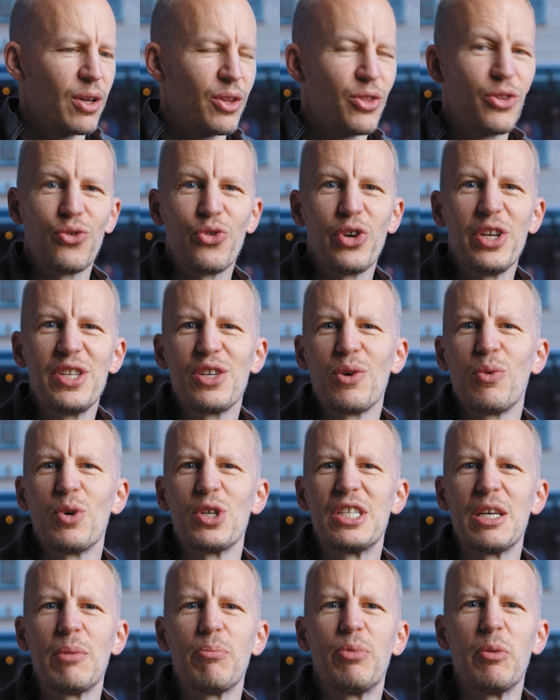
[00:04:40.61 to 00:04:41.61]
The reason was
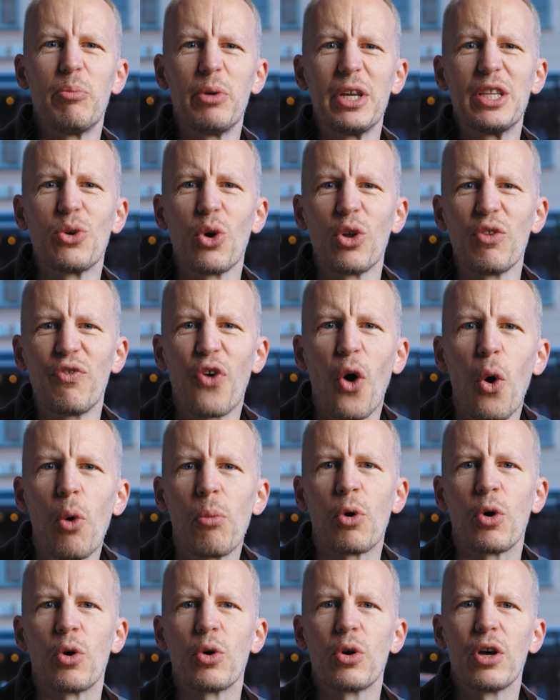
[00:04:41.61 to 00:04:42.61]
simply Bitcoin
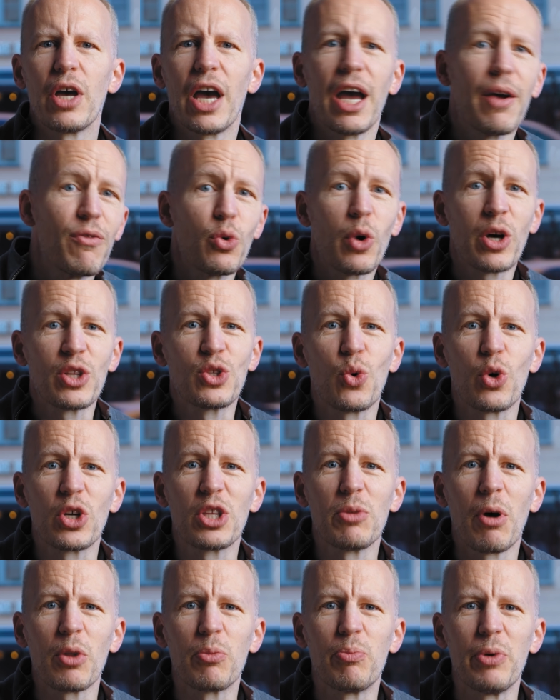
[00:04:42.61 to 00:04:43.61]
FOMO. Everyone talked
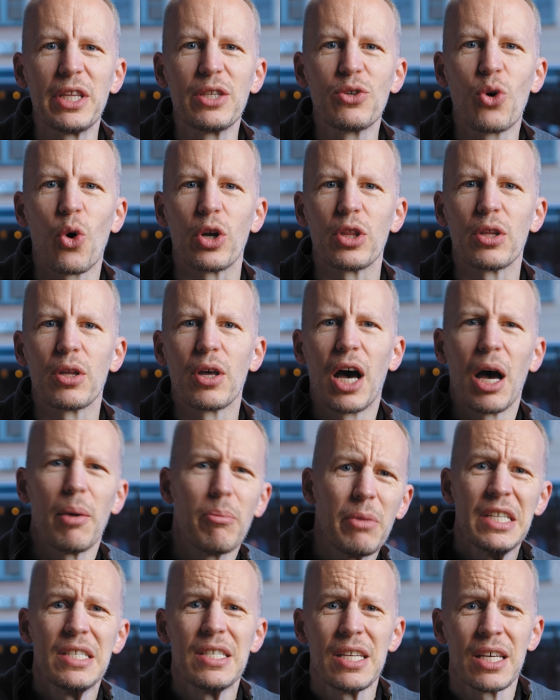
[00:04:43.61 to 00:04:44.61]
about Bitcoin. I'm
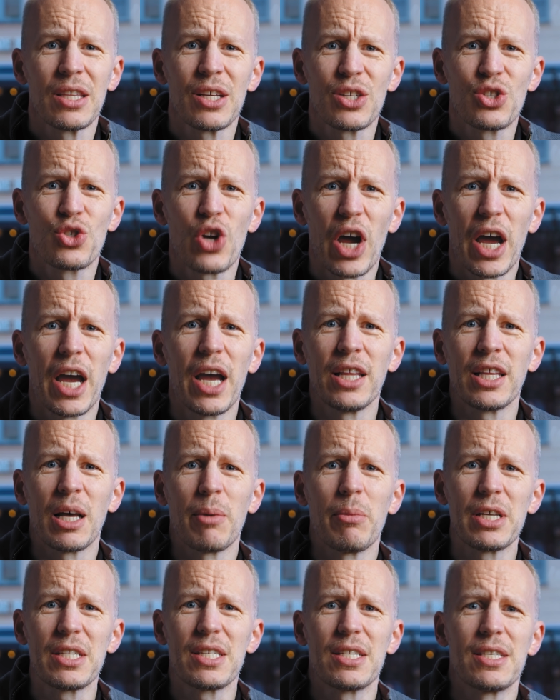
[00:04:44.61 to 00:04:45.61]
missing the train, I
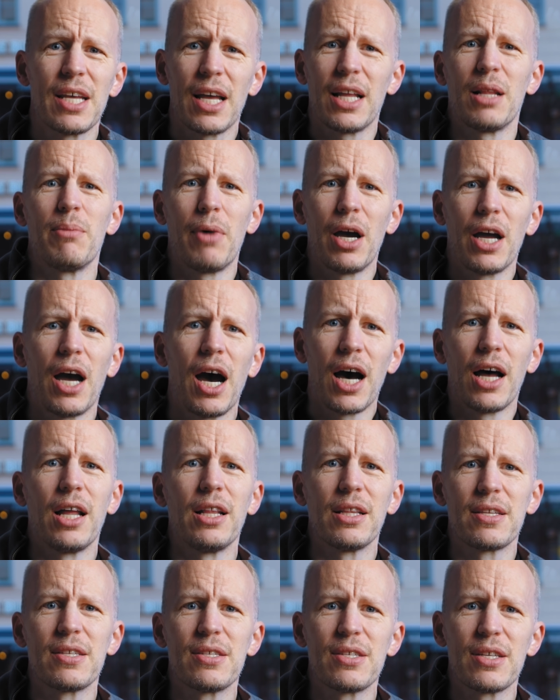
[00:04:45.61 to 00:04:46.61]
must sell my
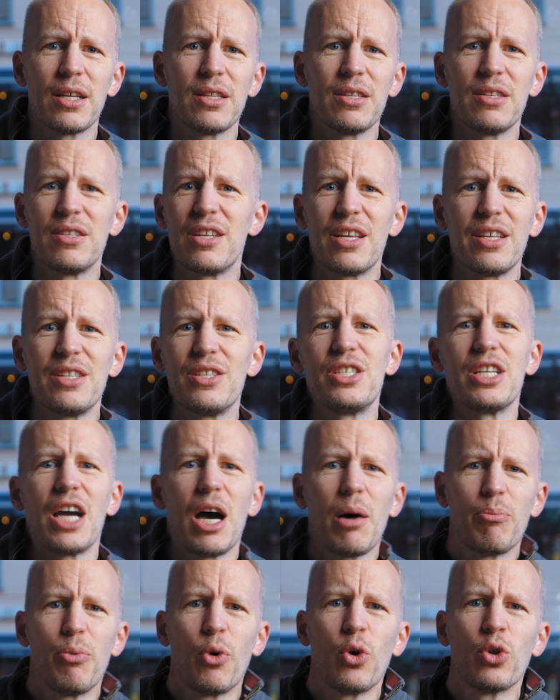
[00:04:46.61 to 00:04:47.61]
alts and then
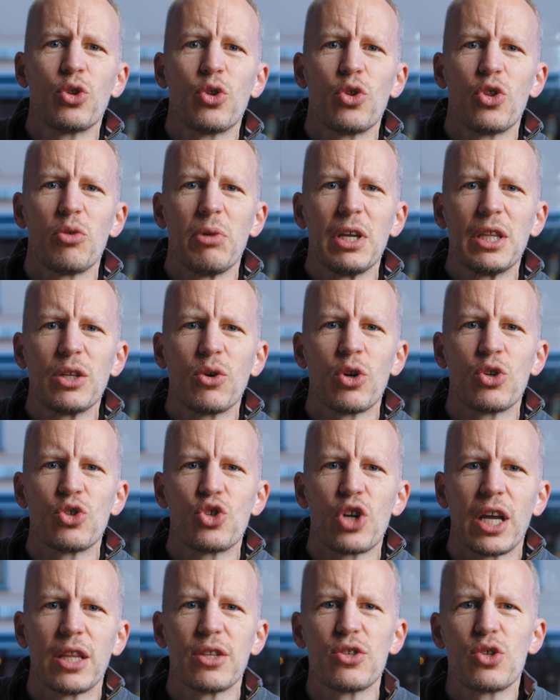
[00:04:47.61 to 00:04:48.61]
jump onto the Bitcoin
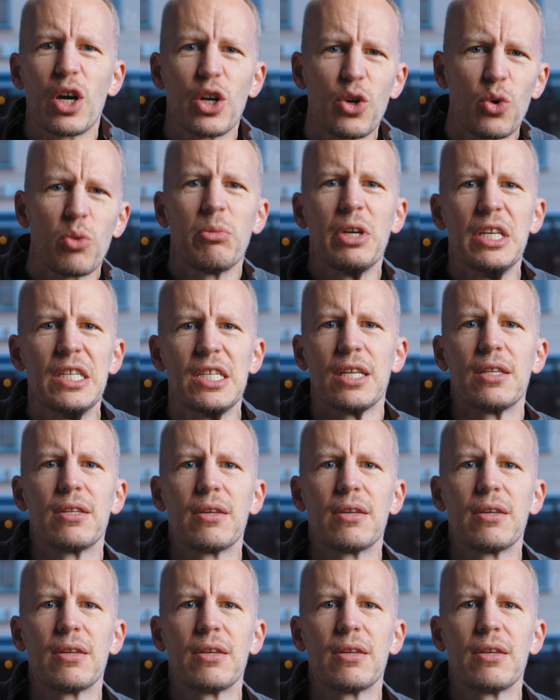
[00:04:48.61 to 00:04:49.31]
train so I don't miss it.